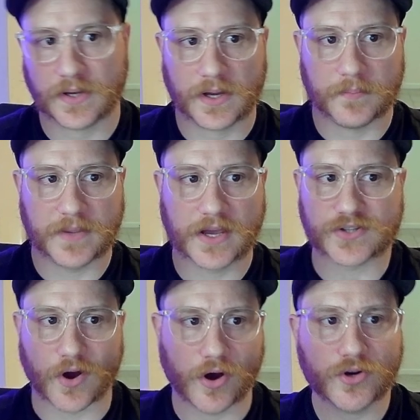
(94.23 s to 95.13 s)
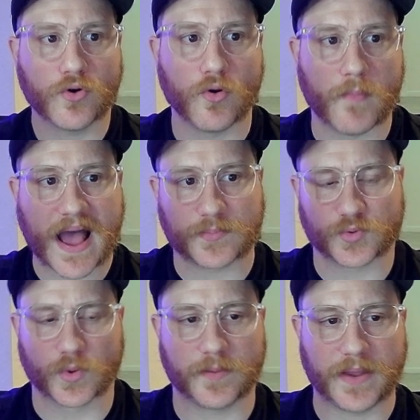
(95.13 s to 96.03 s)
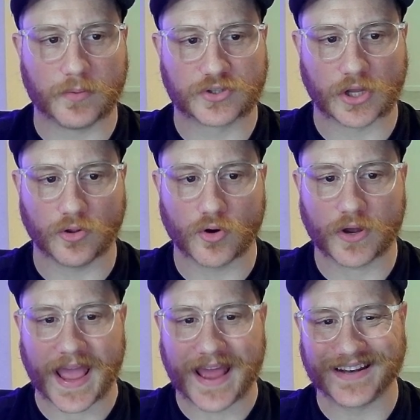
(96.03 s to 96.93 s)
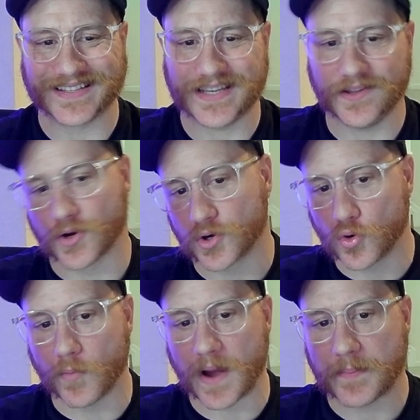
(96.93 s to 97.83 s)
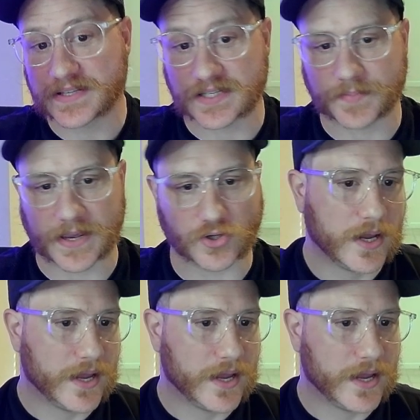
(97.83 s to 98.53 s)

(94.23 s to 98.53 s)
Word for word: because on Google Maps we're going to be able to look and see their Google My Business page.